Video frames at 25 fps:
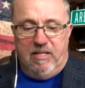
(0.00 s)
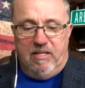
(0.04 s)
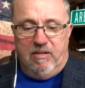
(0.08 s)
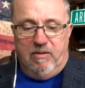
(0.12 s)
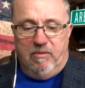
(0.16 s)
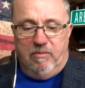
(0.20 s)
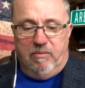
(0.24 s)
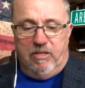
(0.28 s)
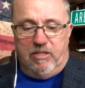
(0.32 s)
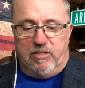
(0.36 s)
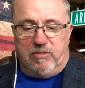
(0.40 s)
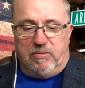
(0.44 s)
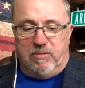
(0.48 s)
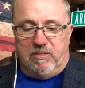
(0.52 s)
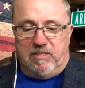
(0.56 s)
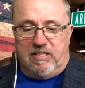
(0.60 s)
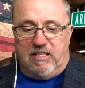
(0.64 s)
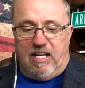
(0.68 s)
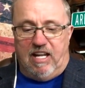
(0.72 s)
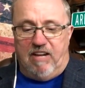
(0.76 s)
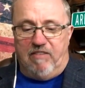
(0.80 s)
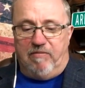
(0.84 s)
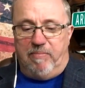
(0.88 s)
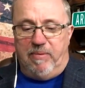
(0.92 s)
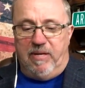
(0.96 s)
which was
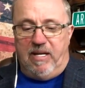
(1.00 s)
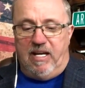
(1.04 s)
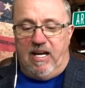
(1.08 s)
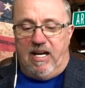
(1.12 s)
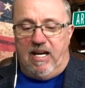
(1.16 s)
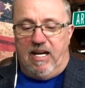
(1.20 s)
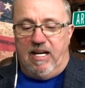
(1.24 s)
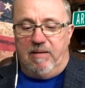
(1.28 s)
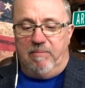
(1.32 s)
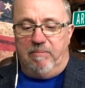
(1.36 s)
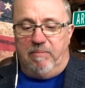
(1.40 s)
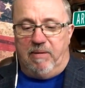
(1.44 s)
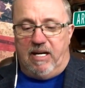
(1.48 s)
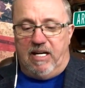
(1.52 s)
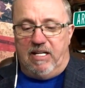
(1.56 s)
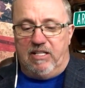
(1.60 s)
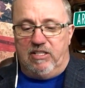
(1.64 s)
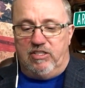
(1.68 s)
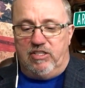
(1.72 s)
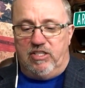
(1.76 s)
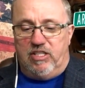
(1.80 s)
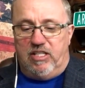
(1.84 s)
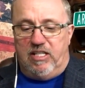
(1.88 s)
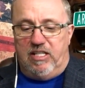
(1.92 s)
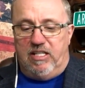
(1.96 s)
left behind by
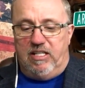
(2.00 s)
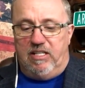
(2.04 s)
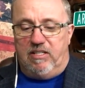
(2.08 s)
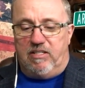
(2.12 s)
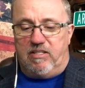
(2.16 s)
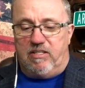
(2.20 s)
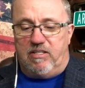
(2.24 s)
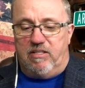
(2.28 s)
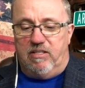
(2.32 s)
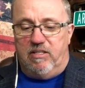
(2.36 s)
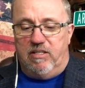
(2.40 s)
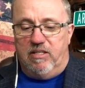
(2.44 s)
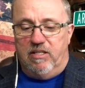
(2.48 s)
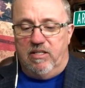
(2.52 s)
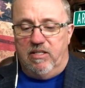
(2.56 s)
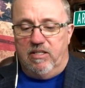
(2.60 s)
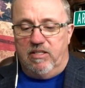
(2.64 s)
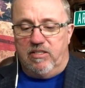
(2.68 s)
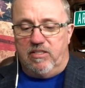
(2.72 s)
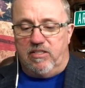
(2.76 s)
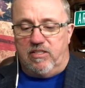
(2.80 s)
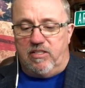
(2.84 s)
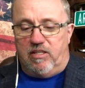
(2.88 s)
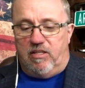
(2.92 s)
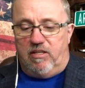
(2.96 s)
Gene
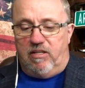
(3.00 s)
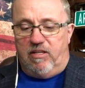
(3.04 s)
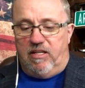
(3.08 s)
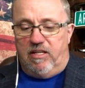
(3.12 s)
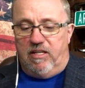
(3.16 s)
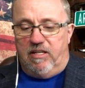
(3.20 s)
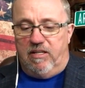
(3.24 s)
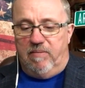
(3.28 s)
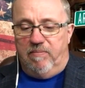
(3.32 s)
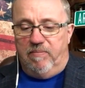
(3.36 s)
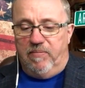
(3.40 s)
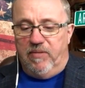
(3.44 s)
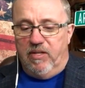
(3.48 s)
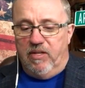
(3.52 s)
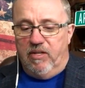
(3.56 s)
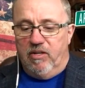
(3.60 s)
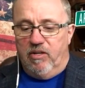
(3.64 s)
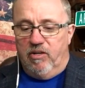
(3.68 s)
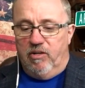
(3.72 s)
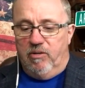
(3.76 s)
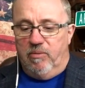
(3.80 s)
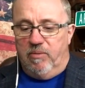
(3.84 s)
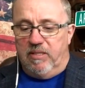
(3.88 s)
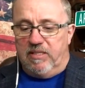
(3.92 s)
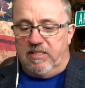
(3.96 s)
Cernan,
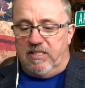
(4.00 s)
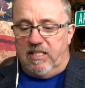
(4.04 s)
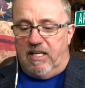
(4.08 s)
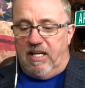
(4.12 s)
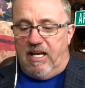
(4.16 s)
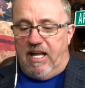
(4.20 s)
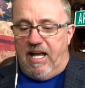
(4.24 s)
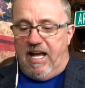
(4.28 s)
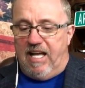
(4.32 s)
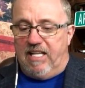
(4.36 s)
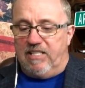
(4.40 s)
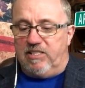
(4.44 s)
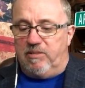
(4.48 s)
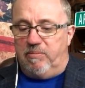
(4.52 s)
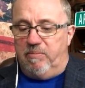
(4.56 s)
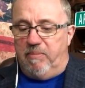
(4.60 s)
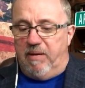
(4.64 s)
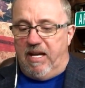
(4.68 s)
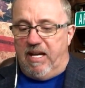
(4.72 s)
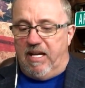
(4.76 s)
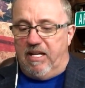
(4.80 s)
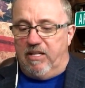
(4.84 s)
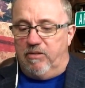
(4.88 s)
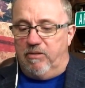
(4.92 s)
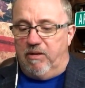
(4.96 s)
who was the last
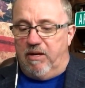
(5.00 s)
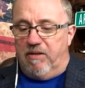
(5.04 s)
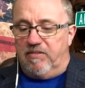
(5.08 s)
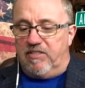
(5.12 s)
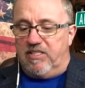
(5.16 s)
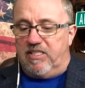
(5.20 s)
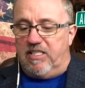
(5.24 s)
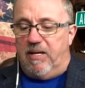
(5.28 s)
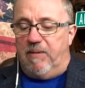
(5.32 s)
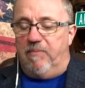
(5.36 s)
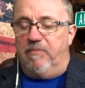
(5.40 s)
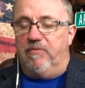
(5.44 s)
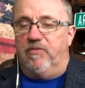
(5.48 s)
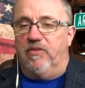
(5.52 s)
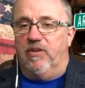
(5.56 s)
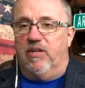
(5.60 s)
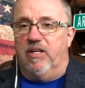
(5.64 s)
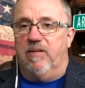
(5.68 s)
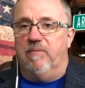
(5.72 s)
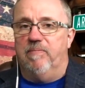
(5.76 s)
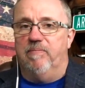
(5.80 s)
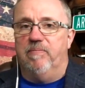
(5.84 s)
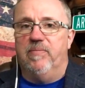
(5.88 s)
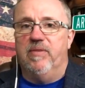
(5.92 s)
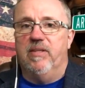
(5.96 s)
man to have stepped
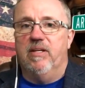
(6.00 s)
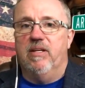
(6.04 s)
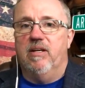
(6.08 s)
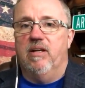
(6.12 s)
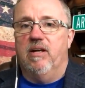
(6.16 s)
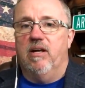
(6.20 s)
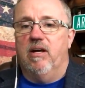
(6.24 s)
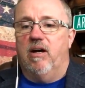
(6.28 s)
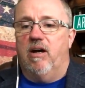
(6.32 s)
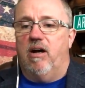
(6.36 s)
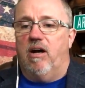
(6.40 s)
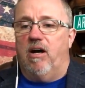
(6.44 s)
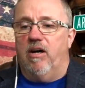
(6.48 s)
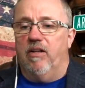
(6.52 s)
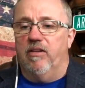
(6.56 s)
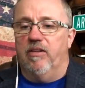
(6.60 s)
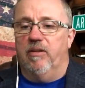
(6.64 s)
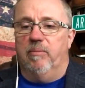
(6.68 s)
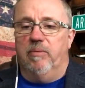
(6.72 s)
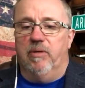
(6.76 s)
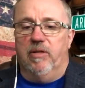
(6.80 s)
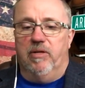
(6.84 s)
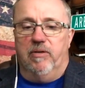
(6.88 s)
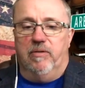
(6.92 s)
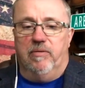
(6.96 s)
foot on the
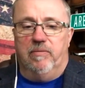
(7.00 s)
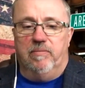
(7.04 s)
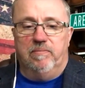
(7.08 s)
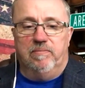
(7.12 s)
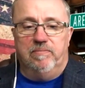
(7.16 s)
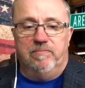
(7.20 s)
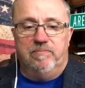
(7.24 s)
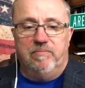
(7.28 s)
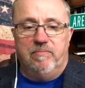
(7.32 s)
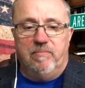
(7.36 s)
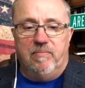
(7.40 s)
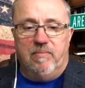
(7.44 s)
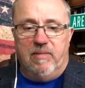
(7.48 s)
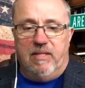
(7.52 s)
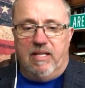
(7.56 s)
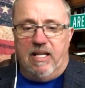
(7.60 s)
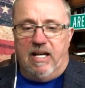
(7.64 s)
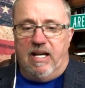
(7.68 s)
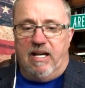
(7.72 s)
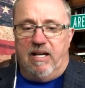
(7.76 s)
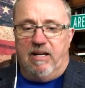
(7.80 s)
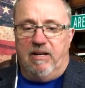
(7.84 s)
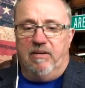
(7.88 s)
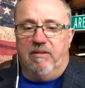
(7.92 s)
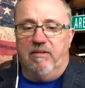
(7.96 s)
moon.
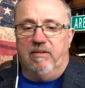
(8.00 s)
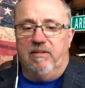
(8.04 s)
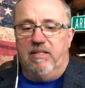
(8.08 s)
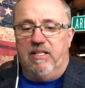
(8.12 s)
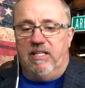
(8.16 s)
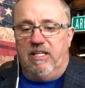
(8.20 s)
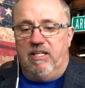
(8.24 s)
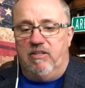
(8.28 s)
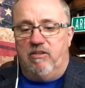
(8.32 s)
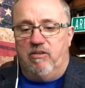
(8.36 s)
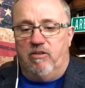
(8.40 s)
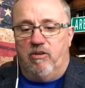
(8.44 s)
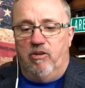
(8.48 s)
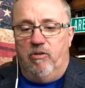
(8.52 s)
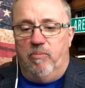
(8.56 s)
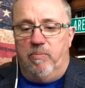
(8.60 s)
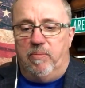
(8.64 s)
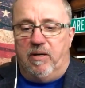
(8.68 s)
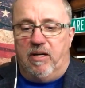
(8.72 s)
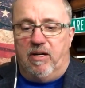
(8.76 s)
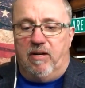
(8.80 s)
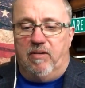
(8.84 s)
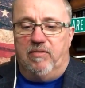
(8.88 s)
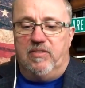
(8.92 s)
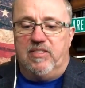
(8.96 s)
Now, the group
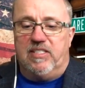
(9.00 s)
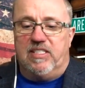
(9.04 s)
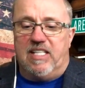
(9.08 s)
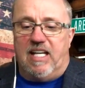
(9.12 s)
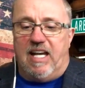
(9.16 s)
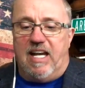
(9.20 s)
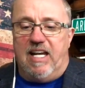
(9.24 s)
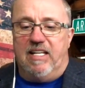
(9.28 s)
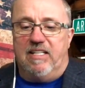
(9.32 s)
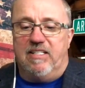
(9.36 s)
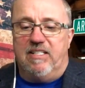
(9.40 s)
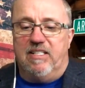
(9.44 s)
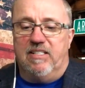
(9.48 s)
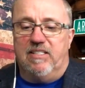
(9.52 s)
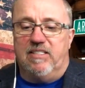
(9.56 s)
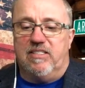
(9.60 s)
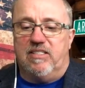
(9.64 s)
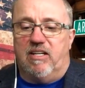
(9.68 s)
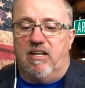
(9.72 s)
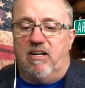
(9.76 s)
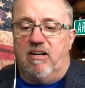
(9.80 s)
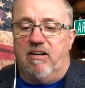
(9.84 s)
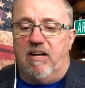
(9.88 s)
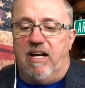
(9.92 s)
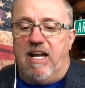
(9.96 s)
of scientists
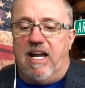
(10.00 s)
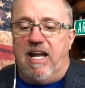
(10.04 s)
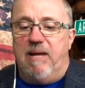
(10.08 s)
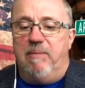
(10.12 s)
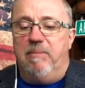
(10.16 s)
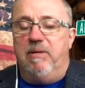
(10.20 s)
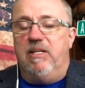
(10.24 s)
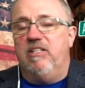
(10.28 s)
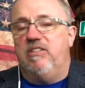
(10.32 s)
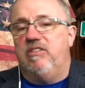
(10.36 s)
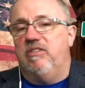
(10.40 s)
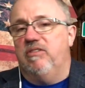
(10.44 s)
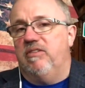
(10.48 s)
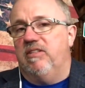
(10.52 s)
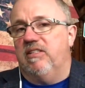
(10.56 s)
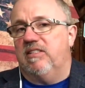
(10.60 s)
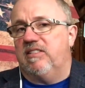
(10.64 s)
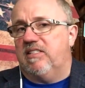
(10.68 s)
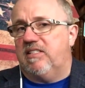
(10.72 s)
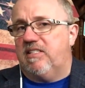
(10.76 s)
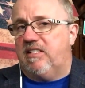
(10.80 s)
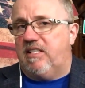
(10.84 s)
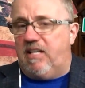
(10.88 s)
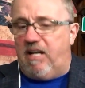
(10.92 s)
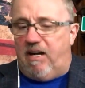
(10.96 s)
are aiming to
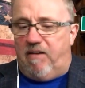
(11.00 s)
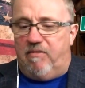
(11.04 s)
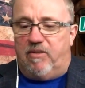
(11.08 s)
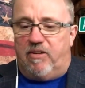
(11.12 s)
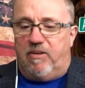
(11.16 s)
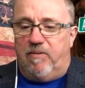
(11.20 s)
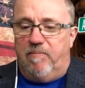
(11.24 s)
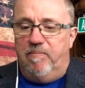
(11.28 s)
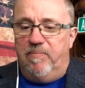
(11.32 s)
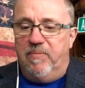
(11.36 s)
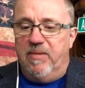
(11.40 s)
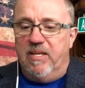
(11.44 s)
discover